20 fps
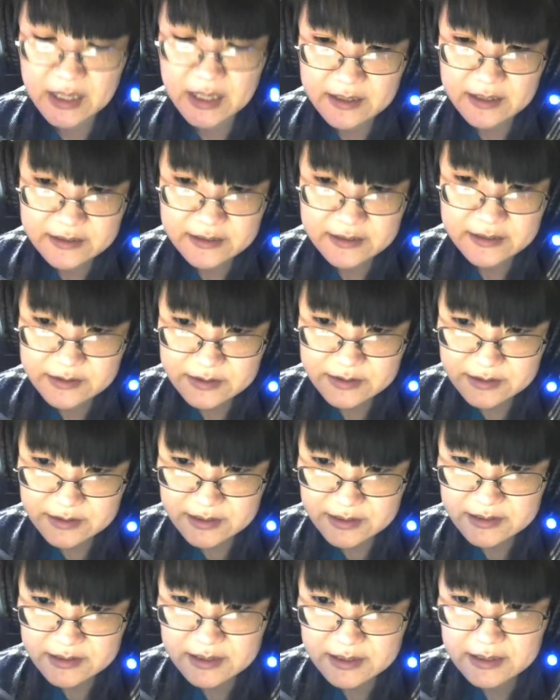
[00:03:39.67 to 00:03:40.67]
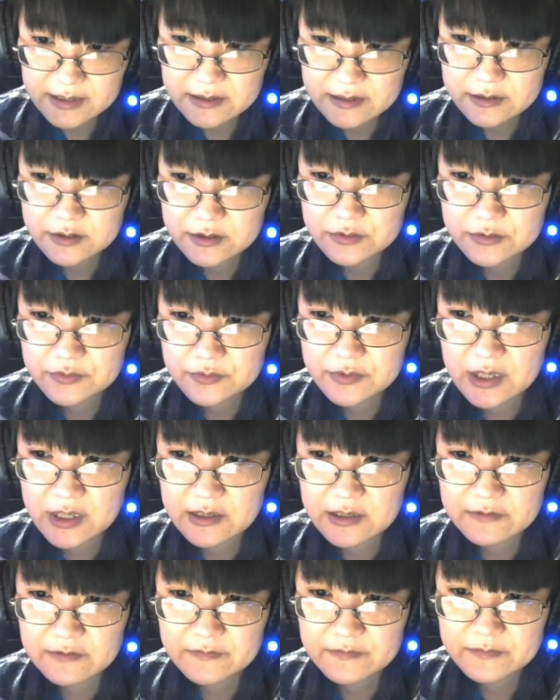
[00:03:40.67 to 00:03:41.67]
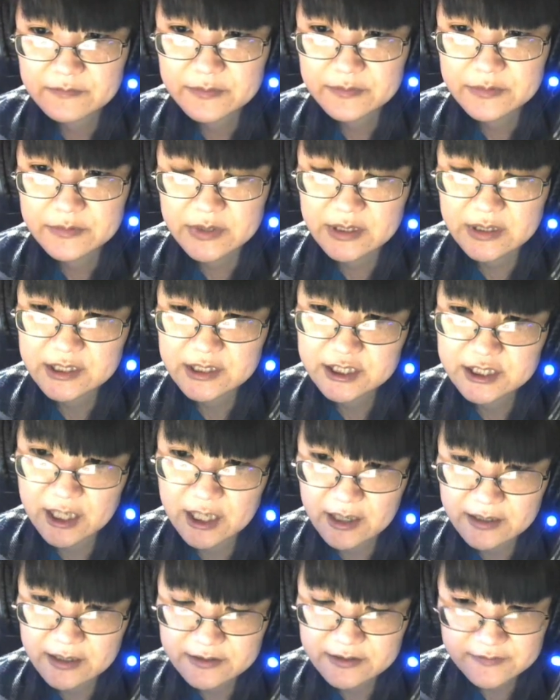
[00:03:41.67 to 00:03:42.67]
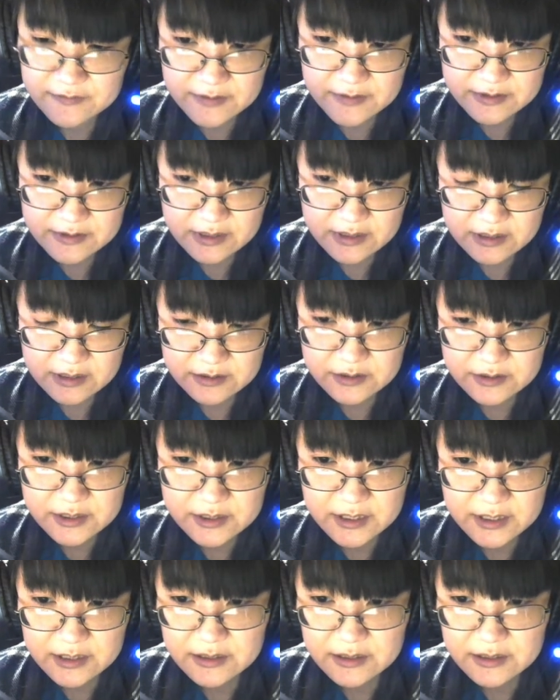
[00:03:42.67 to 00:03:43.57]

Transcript: really shine as far as like understanding their characters, their backgrounds,